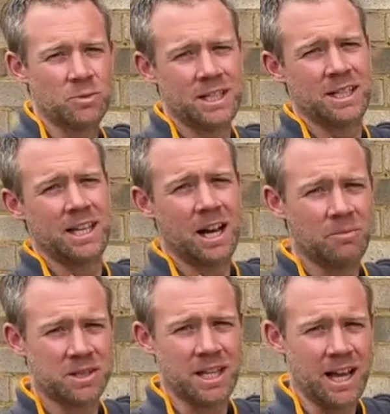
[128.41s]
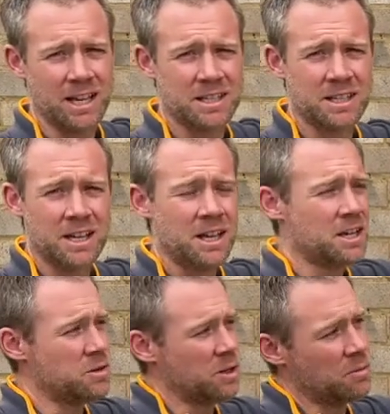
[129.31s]
we did the upstairs,
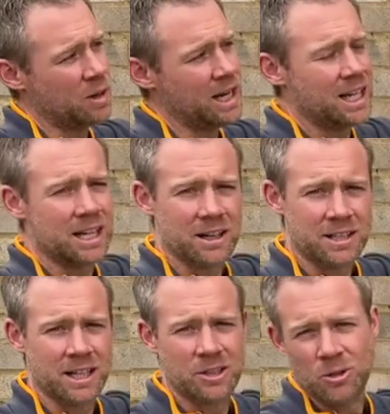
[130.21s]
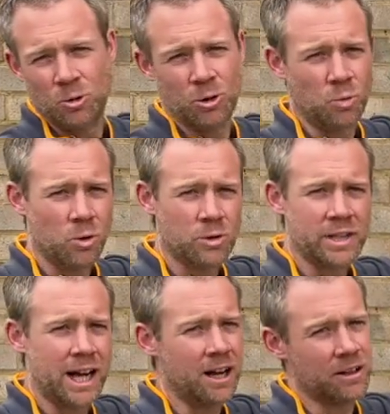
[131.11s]
so we completely gutted it, took all the walls
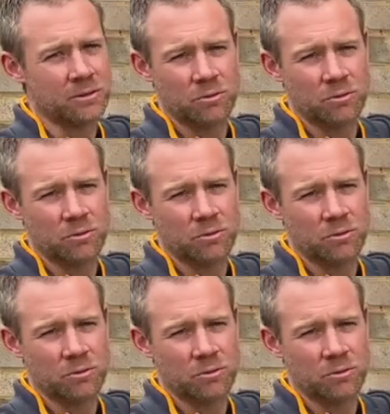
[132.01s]
out,